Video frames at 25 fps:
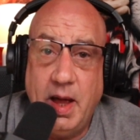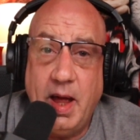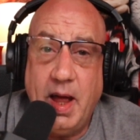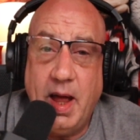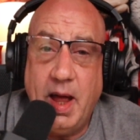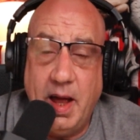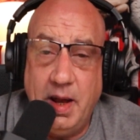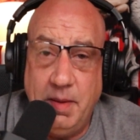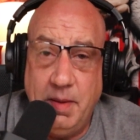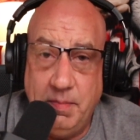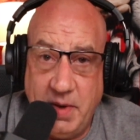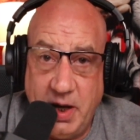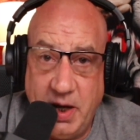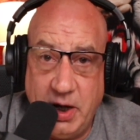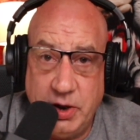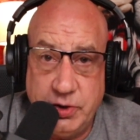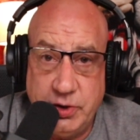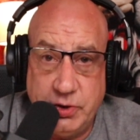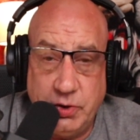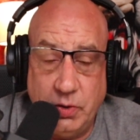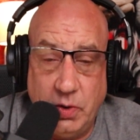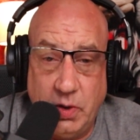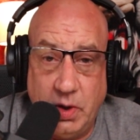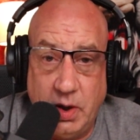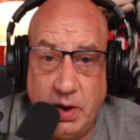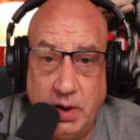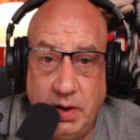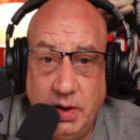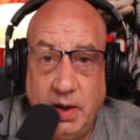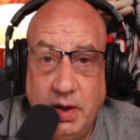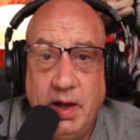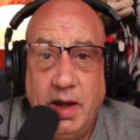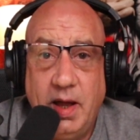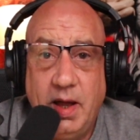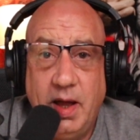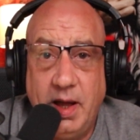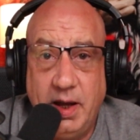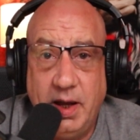and make sure
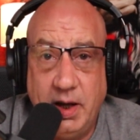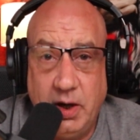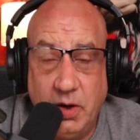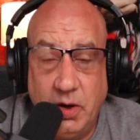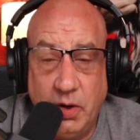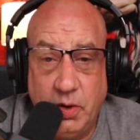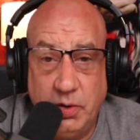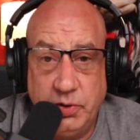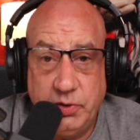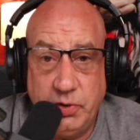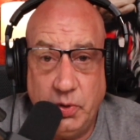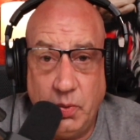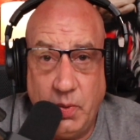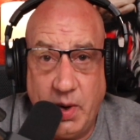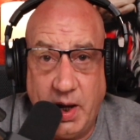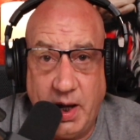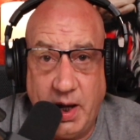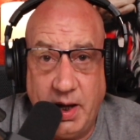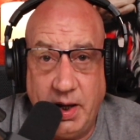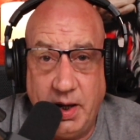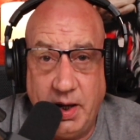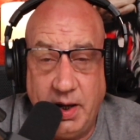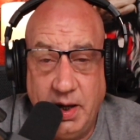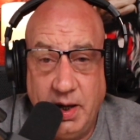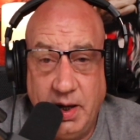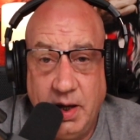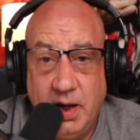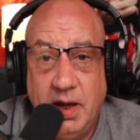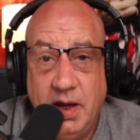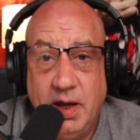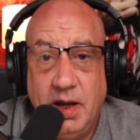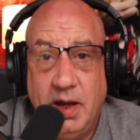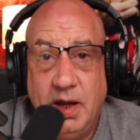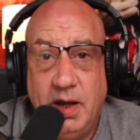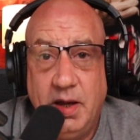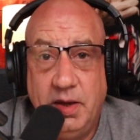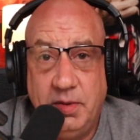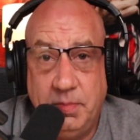it goes away
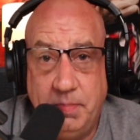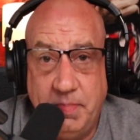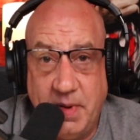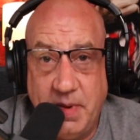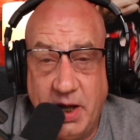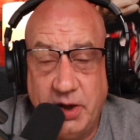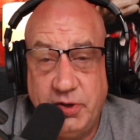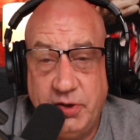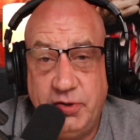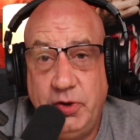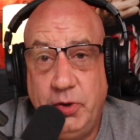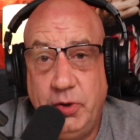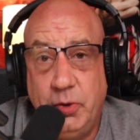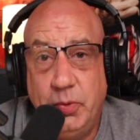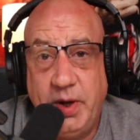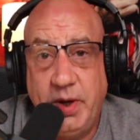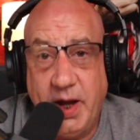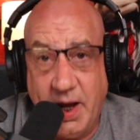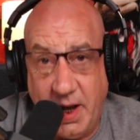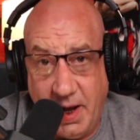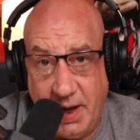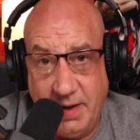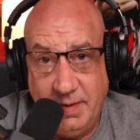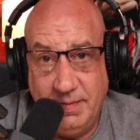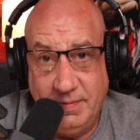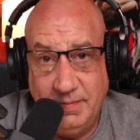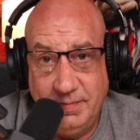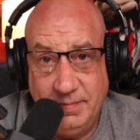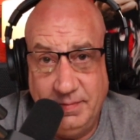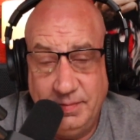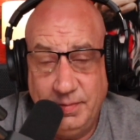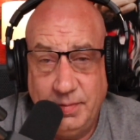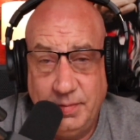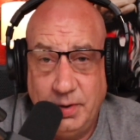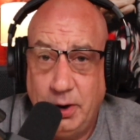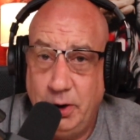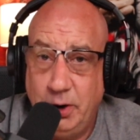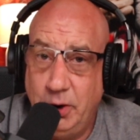as best you can.
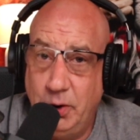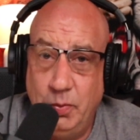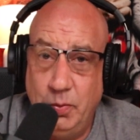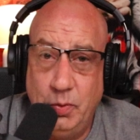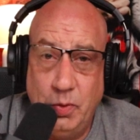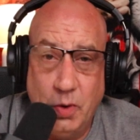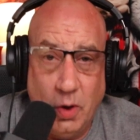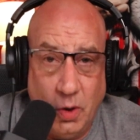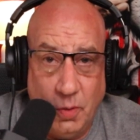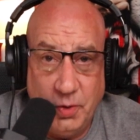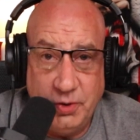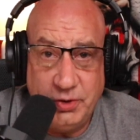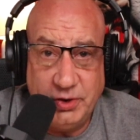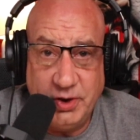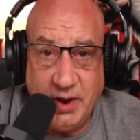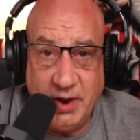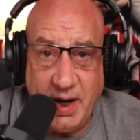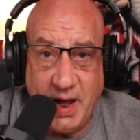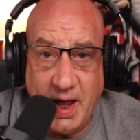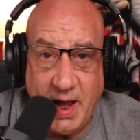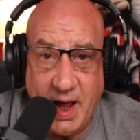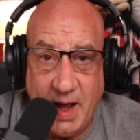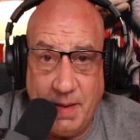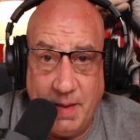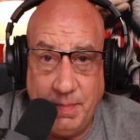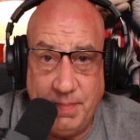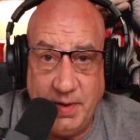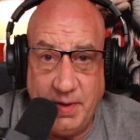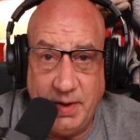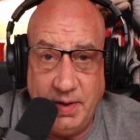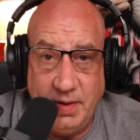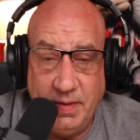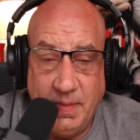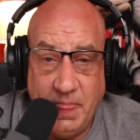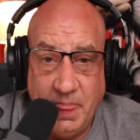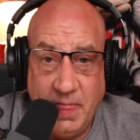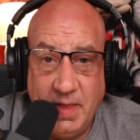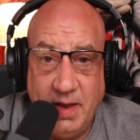You know it's going to
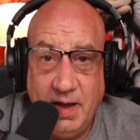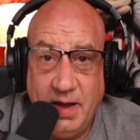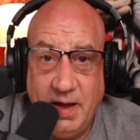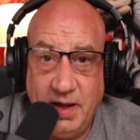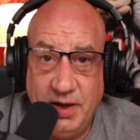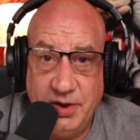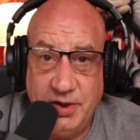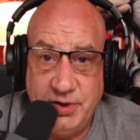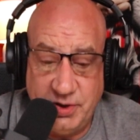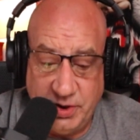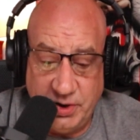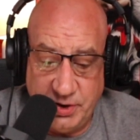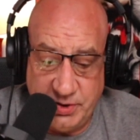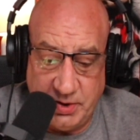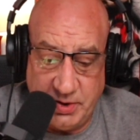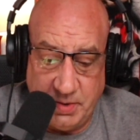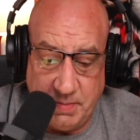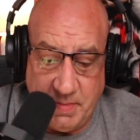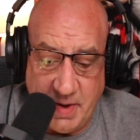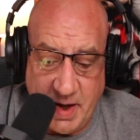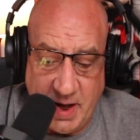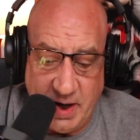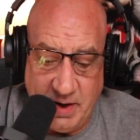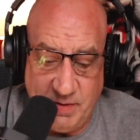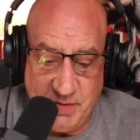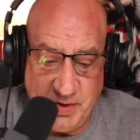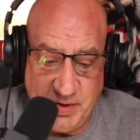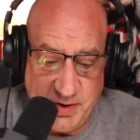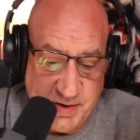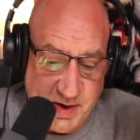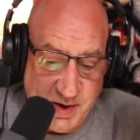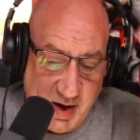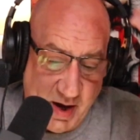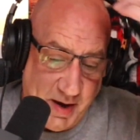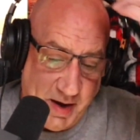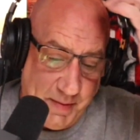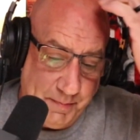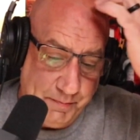happen. It's just a matter of
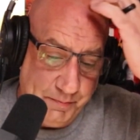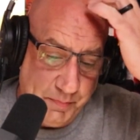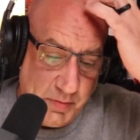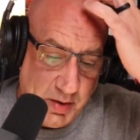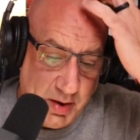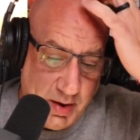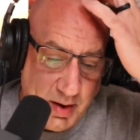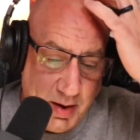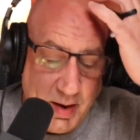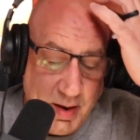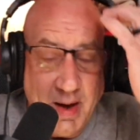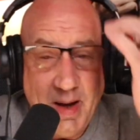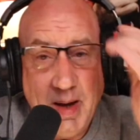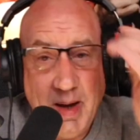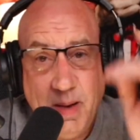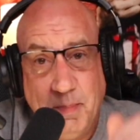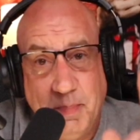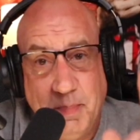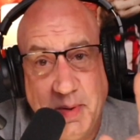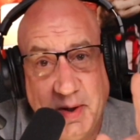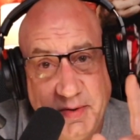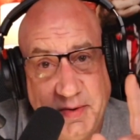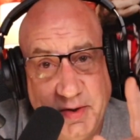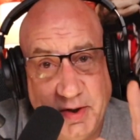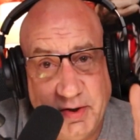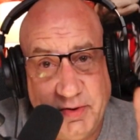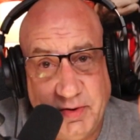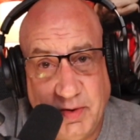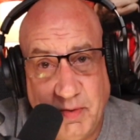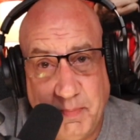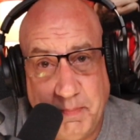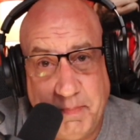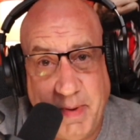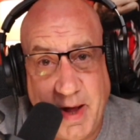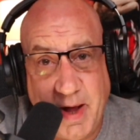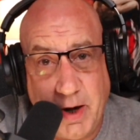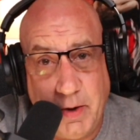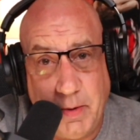time. But there's a
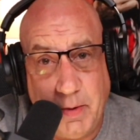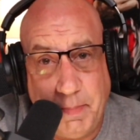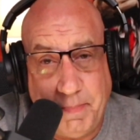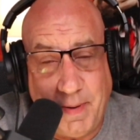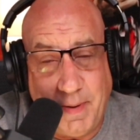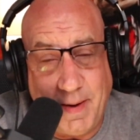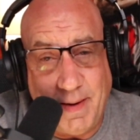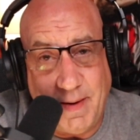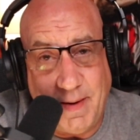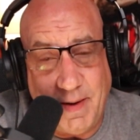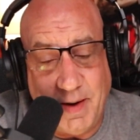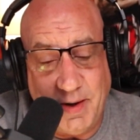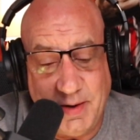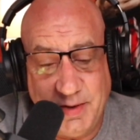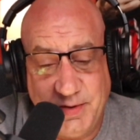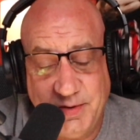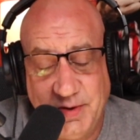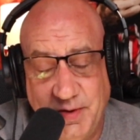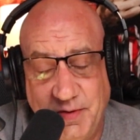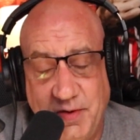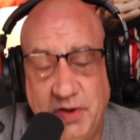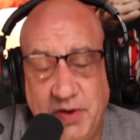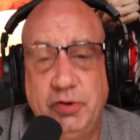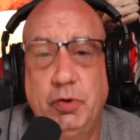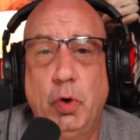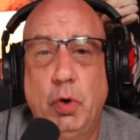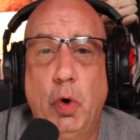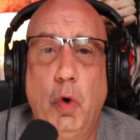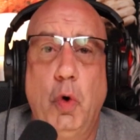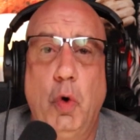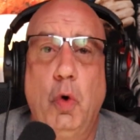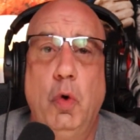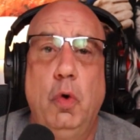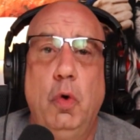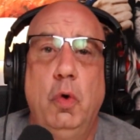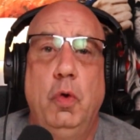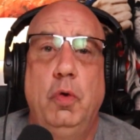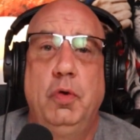better part to this
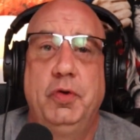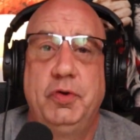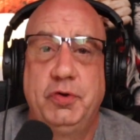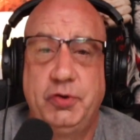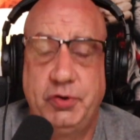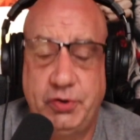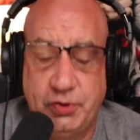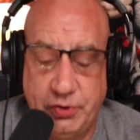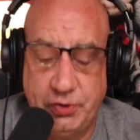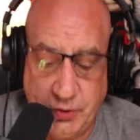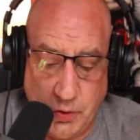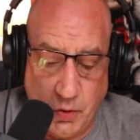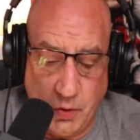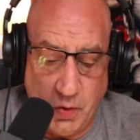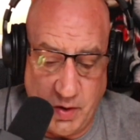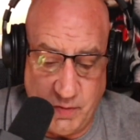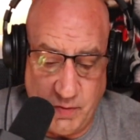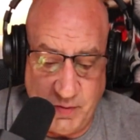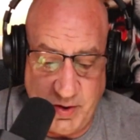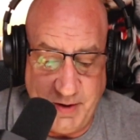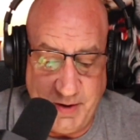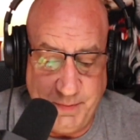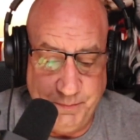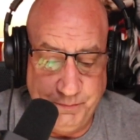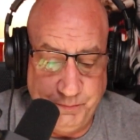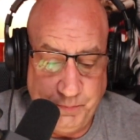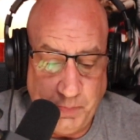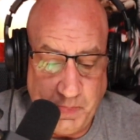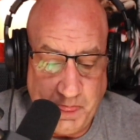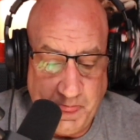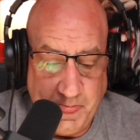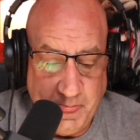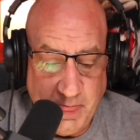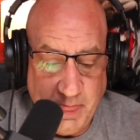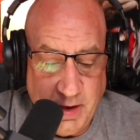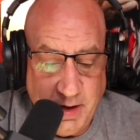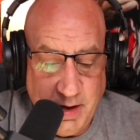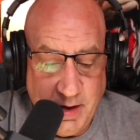whole story.
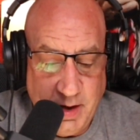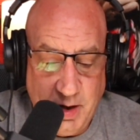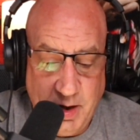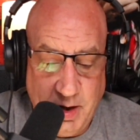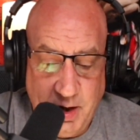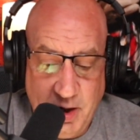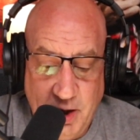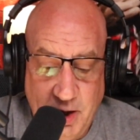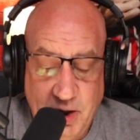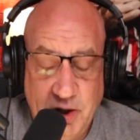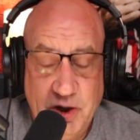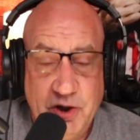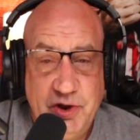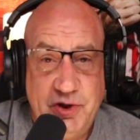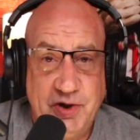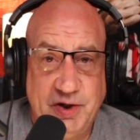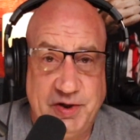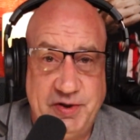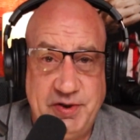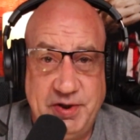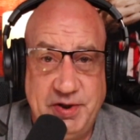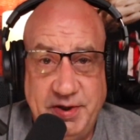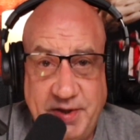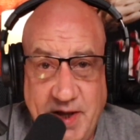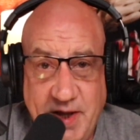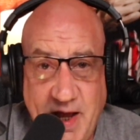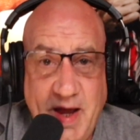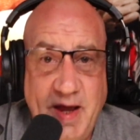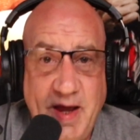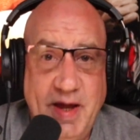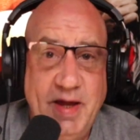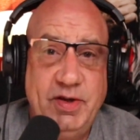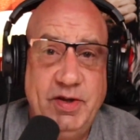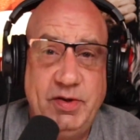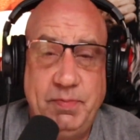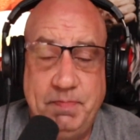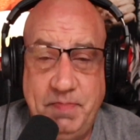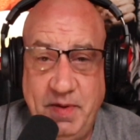Just
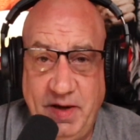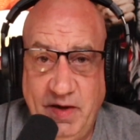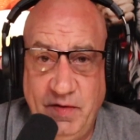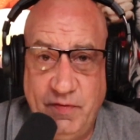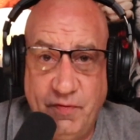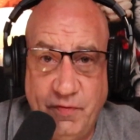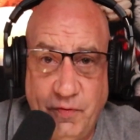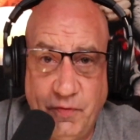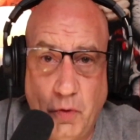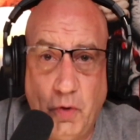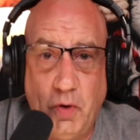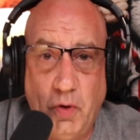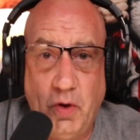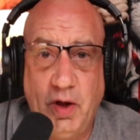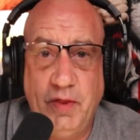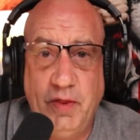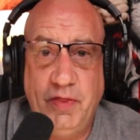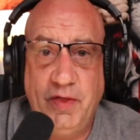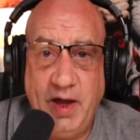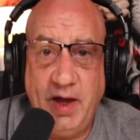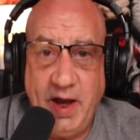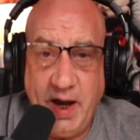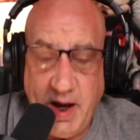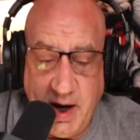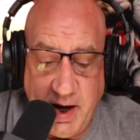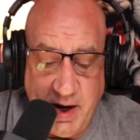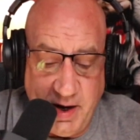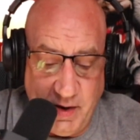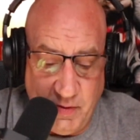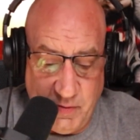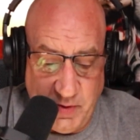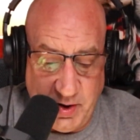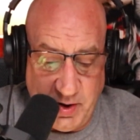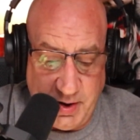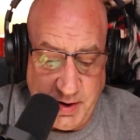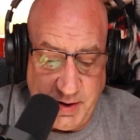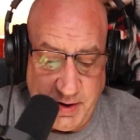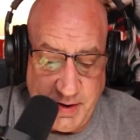days before the
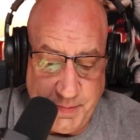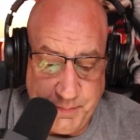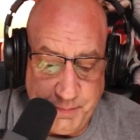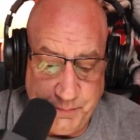hearing,